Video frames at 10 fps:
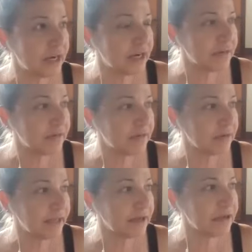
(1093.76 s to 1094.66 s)
try to
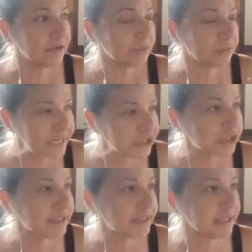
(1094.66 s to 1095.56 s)
like
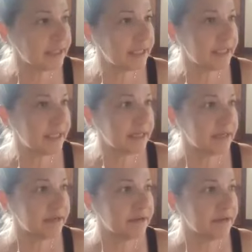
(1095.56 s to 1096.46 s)
graciously
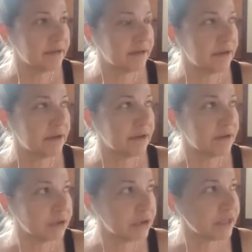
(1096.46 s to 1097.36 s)

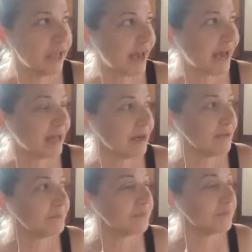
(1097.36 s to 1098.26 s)
look at,
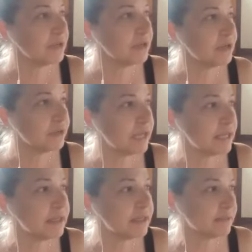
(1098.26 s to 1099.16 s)
you know,
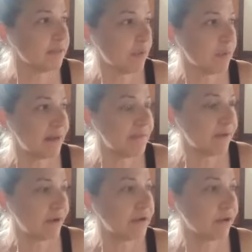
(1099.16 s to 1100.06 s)
in this moment, I'm
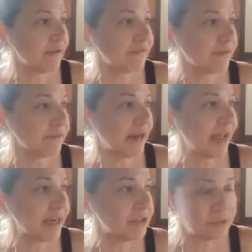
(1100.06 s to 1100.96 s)
very grateful that
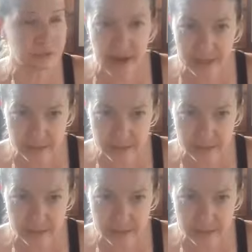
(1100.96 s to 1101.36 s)
I do know how